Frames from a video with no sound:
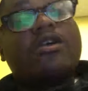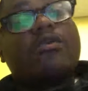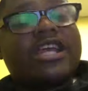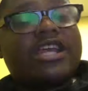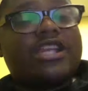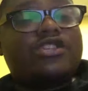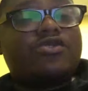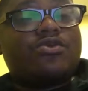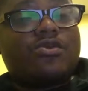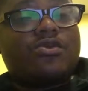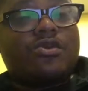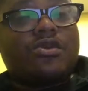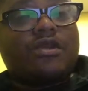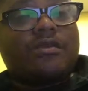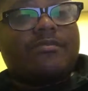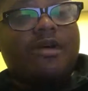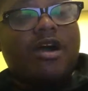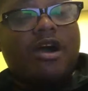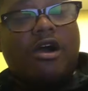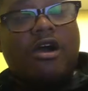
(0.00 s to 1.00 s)
we need to get
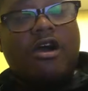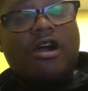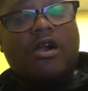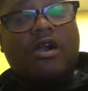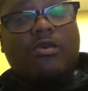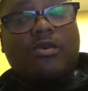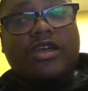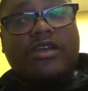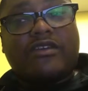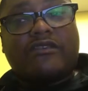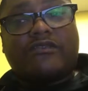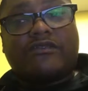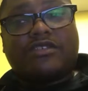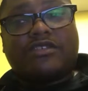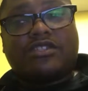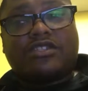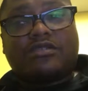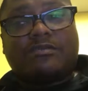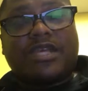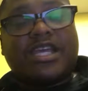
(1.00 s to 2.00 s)
you on par
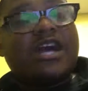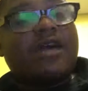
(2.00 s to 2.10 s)
with